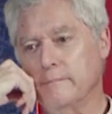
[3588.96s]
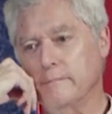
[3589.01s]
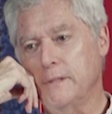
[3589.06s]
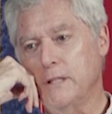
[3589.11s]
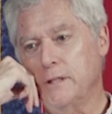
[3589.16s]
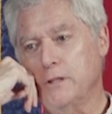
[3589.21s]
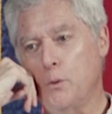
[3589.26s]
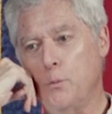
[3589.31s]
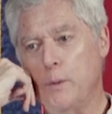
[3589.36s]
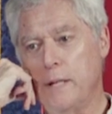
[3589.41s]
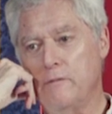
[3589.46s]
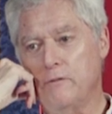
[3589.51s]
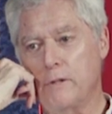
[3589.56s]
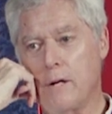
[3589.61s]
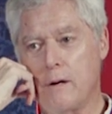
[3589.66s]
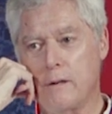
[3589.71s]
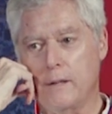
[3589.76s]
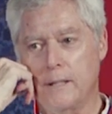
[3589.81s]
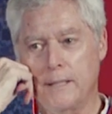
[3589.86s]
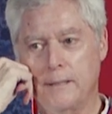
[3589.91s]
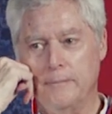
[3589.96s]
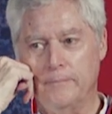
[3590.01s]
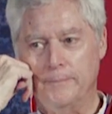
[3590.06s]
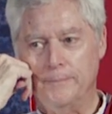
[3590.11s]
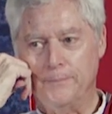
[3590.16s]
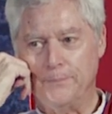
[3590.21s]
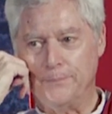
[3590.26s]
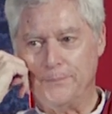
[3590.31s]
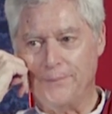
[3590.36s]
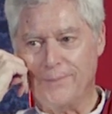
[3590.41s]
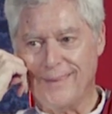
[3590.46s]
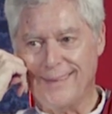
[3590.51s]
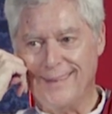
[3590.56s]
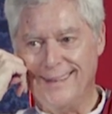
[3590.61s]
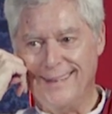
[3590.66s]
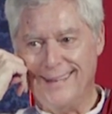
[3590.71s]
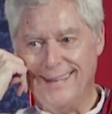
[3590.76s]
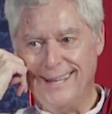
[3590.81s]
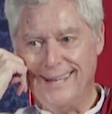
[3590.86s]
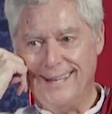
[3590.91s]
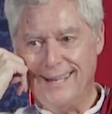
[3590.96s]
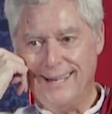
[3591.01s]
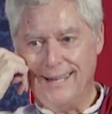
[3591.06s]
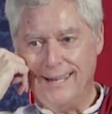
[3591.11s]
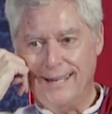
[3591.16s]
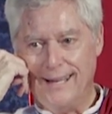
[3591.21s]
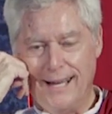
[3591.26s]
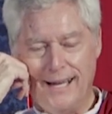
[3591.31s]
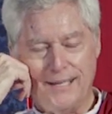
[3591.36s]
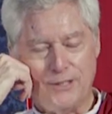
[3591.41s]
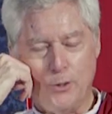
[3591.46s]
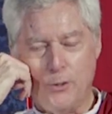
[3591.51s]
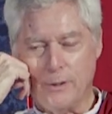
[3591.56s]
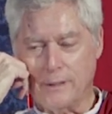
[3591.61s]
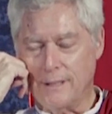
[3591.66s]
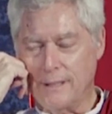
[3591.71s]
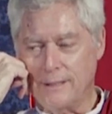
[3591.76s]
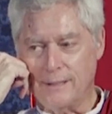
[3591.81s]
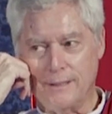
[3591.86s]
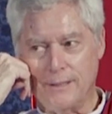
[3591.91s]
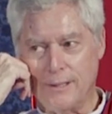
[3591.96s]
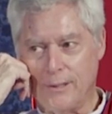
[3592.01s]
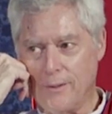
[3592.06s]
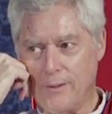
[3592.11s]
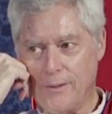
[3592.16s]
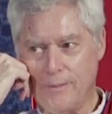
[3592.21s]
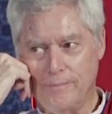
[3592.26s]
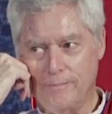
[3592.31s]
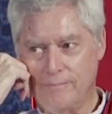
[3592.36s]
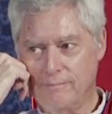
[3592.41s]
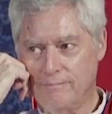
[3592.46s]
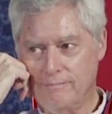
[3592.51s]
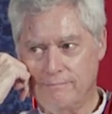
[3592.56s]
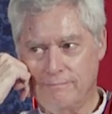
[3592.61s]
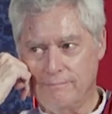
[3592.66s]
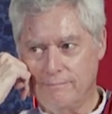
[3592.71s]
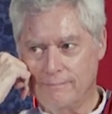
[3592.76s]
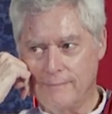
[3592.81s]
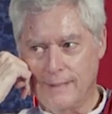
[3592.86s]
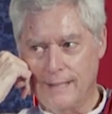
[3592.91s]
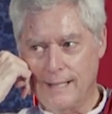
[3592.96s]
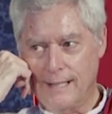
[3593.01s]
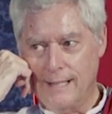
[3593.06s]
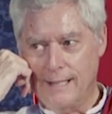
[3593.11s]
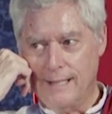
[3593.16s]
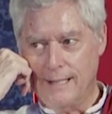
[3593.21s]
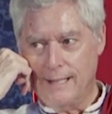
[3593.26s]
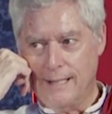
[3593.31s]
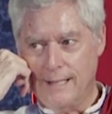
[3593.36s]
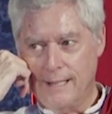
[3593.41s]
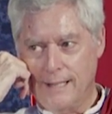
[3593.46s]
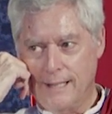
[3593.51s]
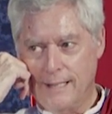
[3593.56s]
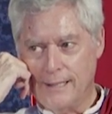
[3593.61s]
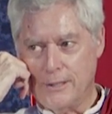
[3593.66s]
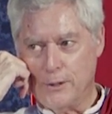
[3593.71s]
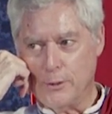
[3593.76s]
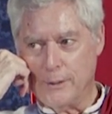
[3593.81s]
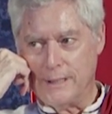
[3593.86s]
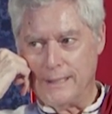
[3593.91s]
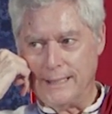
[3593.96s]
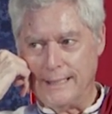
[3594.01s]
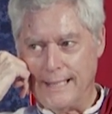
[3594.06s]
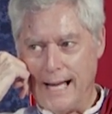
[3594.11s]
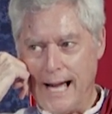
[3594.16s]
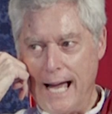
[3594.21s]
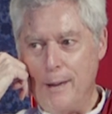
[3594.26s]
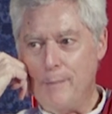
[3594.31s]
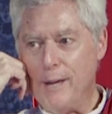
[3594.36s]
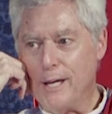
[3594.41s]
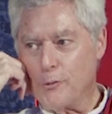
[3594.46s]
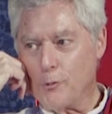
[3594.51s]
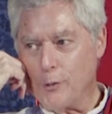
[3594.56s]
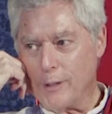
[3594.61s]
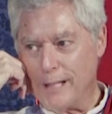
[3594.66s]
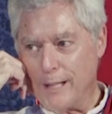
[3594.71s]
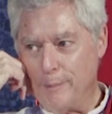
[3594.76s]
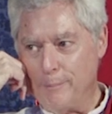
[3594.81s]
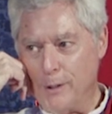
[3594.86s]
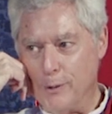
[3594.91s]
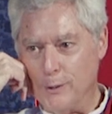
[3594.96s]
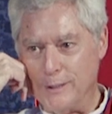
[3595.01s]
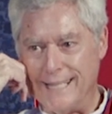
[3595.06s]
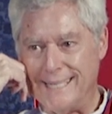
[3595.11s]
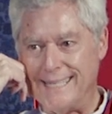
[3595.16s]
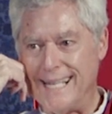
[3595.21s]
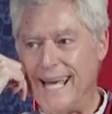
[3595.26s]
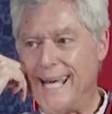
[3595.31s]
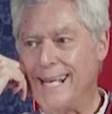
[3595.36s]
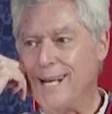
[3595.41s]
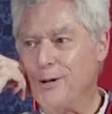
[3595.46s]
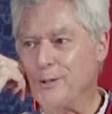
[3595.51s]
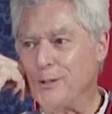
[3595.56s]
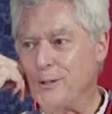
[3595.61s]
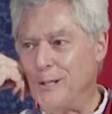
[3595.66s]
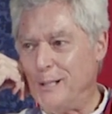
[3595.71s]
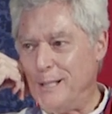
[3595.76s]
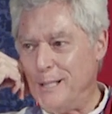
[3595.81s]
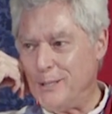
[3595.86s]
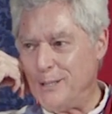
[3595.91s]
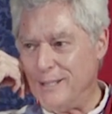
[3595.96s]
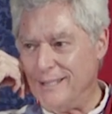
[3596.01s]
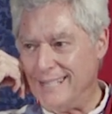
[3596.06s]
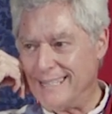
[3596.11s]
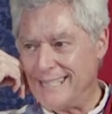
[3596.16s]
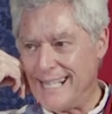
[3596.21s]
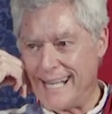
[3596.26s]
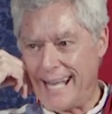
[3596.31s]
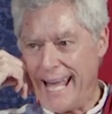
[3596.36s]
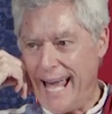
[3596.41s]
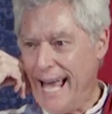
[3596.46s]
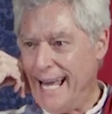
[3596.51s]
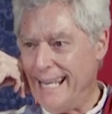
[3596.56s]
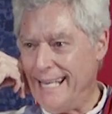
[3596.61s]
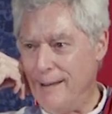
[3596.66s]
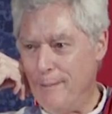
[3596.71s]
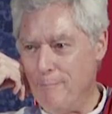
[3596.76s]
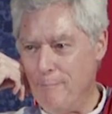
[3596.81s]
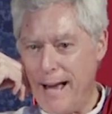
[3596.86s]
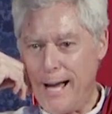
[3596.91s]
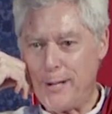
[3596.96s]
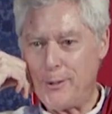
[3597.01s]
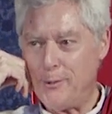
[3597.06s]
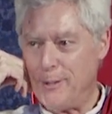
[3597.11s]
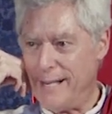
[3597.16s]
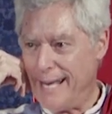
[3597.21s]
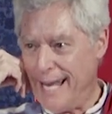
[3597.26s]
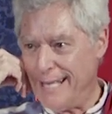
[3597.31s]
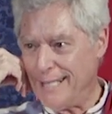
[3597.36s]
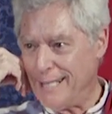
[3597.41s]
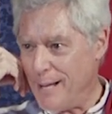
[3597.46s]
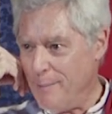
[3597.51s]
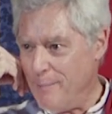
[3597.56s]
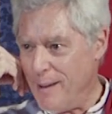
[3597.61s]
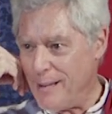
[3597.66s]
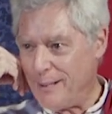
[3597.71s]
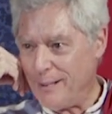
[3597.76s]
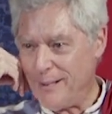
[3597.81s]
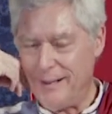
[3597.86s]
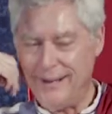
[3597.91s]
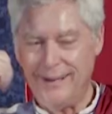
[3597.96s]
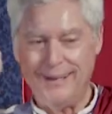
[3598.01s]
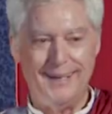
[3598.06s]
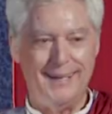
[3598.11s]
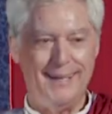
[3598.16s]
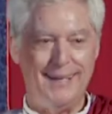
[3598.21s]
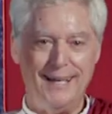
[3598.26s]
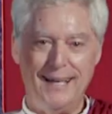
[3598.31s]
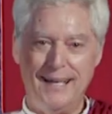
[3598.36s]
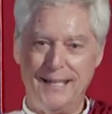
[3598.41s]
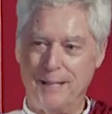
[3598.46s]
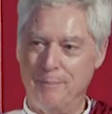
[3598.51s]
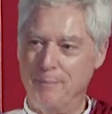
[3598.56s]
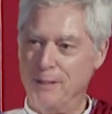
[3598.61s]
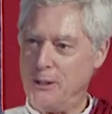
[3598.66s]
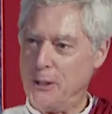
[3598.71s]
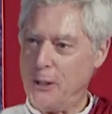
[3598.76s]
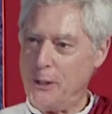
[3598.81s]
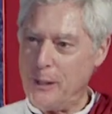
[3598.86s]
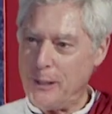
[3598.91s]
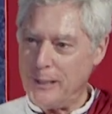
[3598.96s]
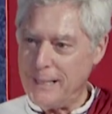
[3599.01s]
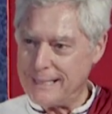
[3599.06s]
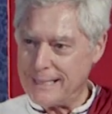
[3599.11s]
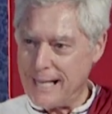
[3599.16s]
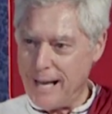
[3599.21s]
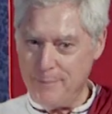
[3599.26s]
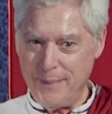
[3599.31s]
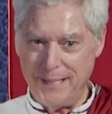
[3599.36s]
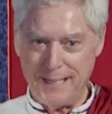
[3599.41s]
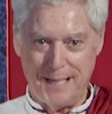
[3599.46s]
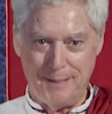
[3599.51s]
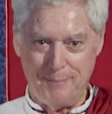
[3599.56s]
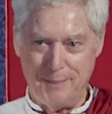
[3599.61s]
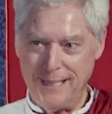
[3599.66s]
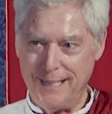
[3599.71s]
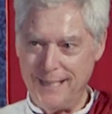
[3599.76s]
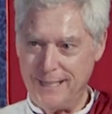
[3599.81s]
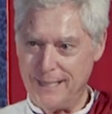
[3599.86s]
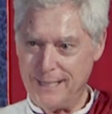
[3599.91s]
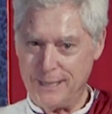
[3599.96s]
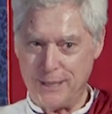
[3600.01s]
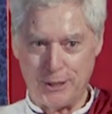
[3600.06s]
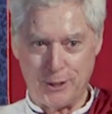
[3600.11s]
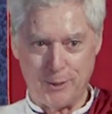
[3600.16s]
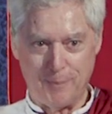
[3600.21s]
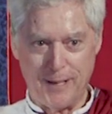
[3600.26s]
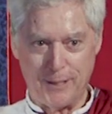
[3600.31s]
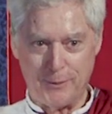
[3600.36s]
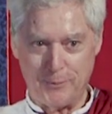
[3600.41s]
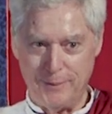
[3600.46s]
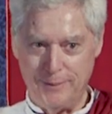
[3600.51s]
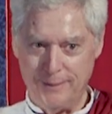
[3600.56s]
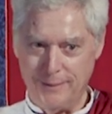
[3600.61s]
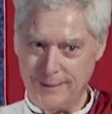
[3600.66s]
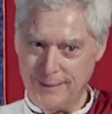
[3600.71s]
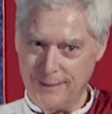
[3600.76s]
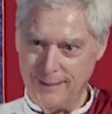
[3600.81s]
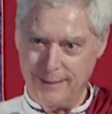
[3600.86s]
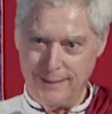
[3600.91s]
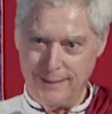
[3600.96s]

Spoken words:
just a way of talking, has no existence at all. So it's diametrically opposed. It's a head-on collision. It's like matter and antimatter. The materialist coming and meeting the Chittamatrans,